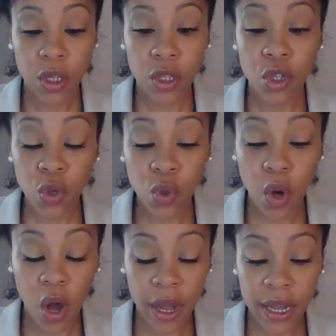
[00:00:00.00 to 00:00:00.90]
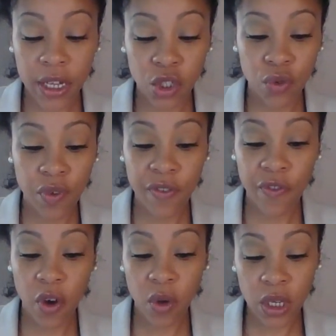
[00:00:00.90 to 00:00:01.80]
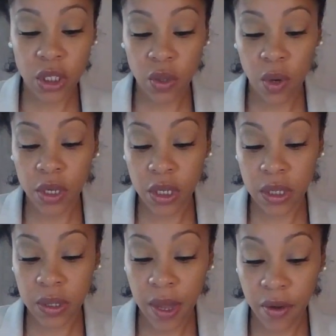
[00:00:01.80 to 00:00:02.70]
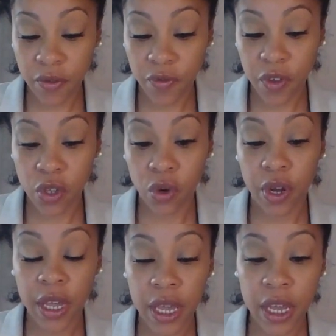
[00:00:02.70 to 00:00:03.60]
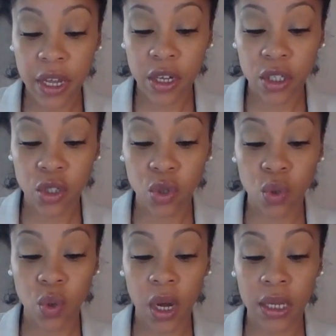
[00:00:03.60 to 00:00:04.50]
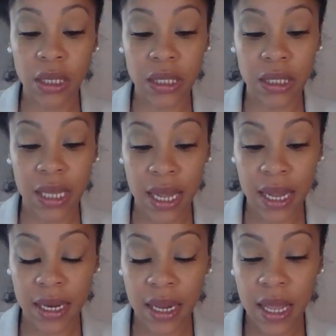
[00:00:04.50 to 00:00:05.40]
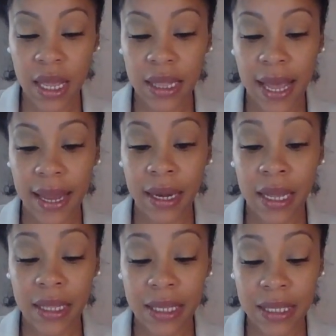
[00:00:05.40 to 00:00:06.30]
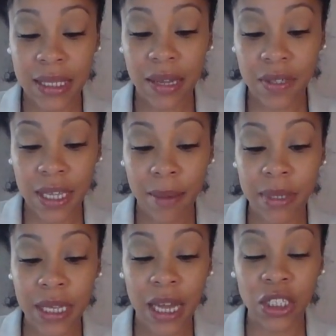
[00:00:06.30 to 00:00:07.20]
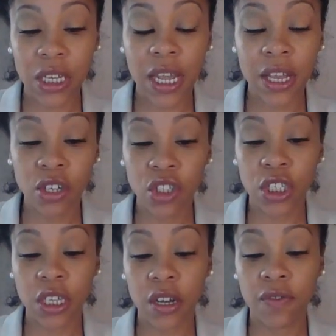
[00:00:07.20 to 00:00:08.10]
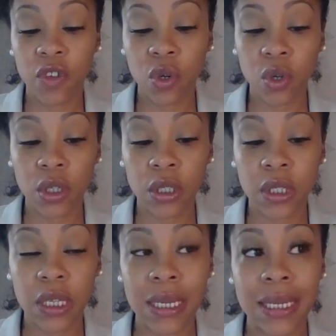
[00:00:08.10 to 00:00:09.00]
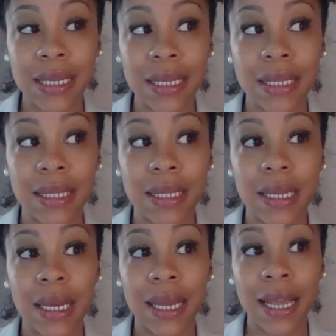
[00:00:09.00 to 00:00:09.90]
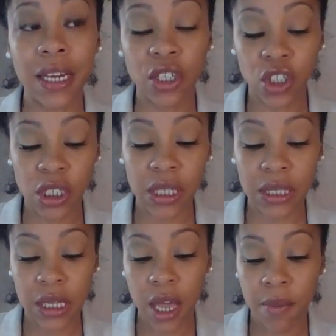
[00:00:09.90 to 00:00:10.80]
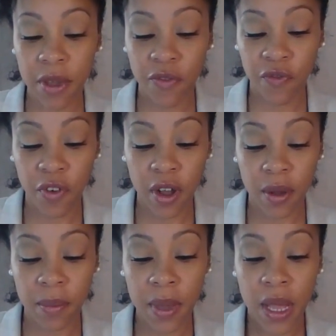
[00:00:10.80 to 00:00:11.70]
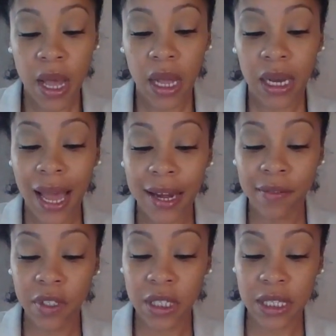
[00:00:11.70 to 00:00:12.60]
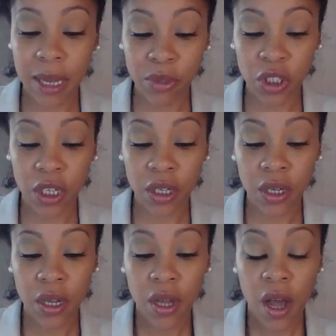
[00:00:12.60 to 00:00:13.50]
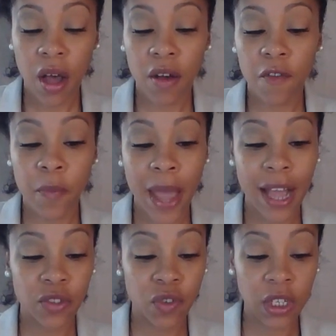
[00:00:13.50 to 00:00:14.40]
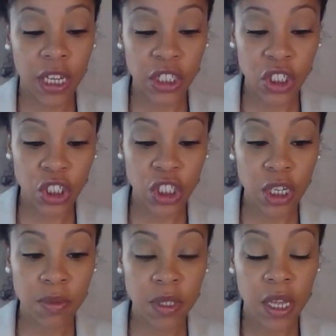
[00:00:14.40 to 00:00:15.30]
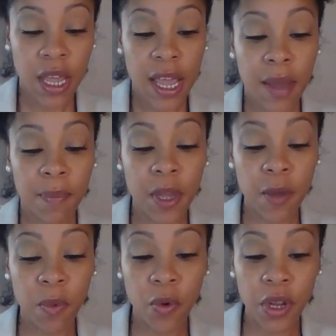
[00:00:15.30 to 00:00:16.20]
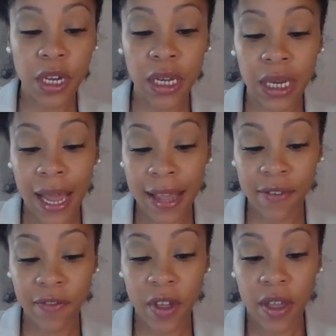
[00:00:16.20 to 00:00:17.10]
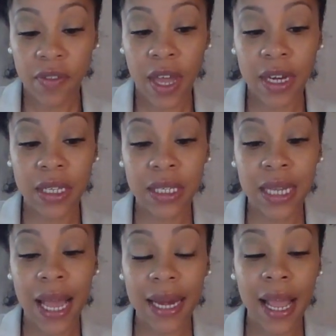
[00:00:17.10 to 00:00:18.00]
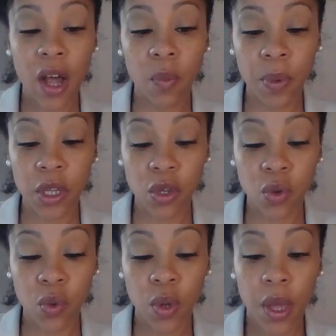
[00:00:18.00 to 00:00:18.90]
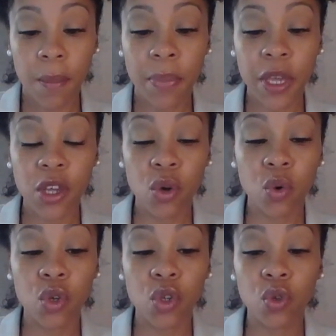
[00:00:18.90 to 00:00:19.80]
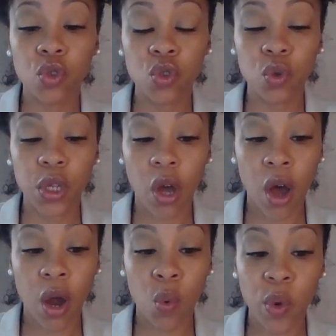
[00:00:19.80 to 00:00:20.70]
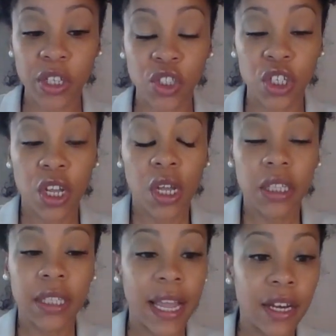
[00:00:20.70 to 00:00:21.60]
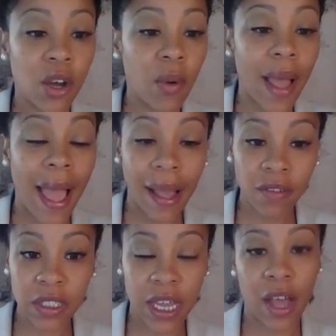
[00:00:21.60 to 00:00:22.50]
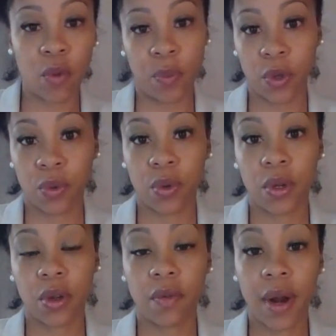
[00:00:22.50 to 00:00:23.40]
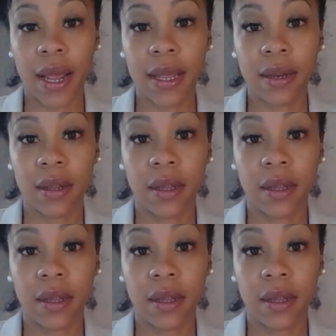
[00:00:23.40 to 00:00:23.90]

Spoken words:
You are here to refocus on yourself. You're here to understand that this self-sabotaging energy of yours is an energy that's coming from a lot of deception of past relationships and people in your life that is not helping you be who you truly are, which they don't have to help you, right?